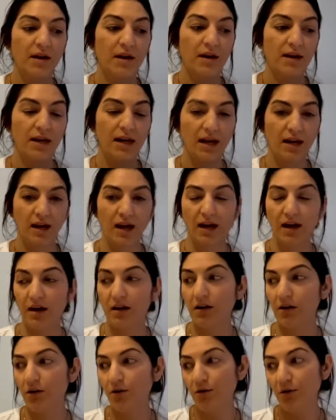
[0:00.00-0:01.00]
again, I got
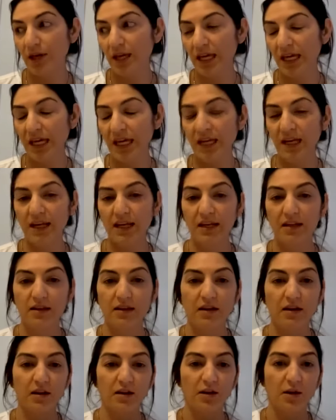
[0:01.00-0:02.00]
a queen in the
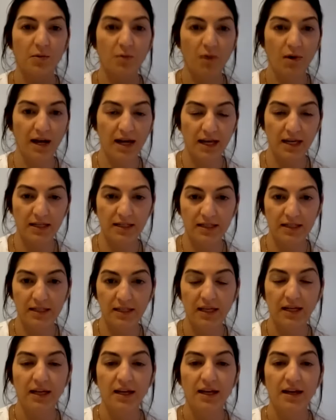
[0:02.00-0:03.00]
color white.
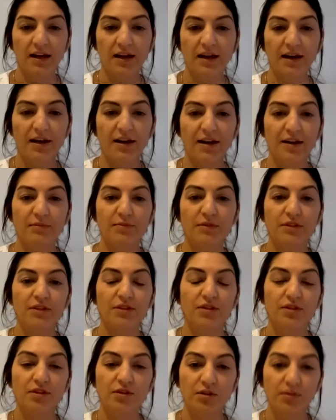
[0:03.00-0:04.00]
Um,
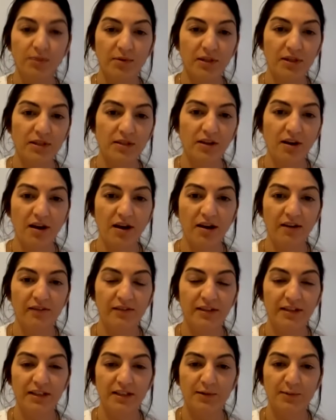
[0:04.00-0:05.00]
super
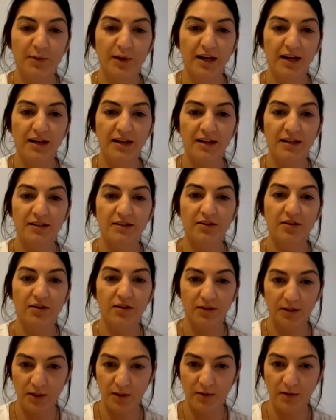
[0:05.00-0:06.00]
soft. This brand is
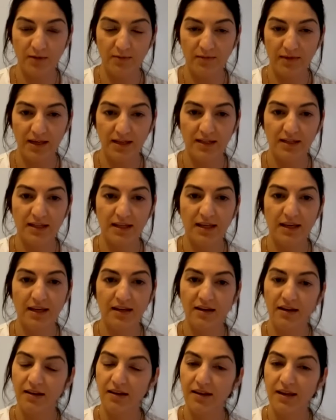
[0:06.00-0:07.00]
also
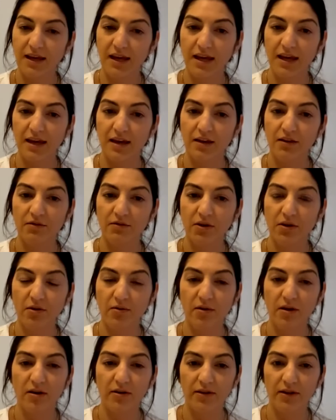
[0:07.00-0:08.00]
amazing. They grow
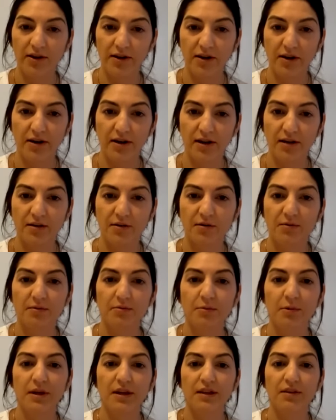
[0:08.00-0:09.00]
all their cotton
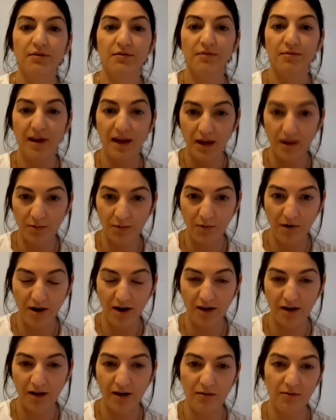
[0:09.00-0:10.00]
with
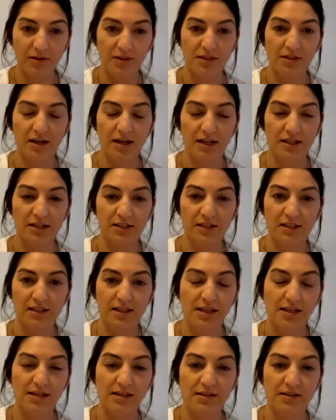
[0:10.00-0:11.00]
rainwater, which I just
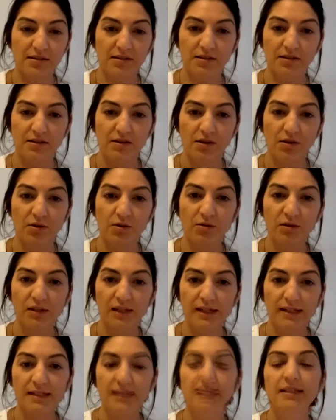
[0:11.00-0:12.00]
think is the
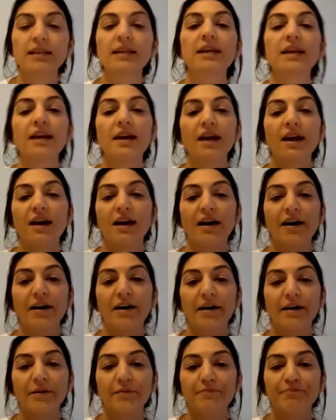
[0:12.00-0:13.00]
coolest.
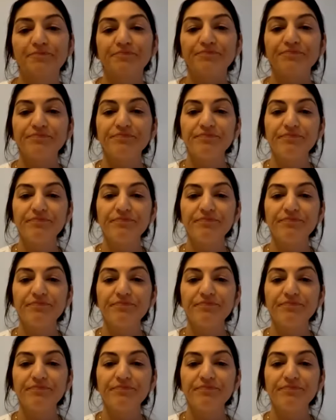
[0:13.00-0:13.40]
Um,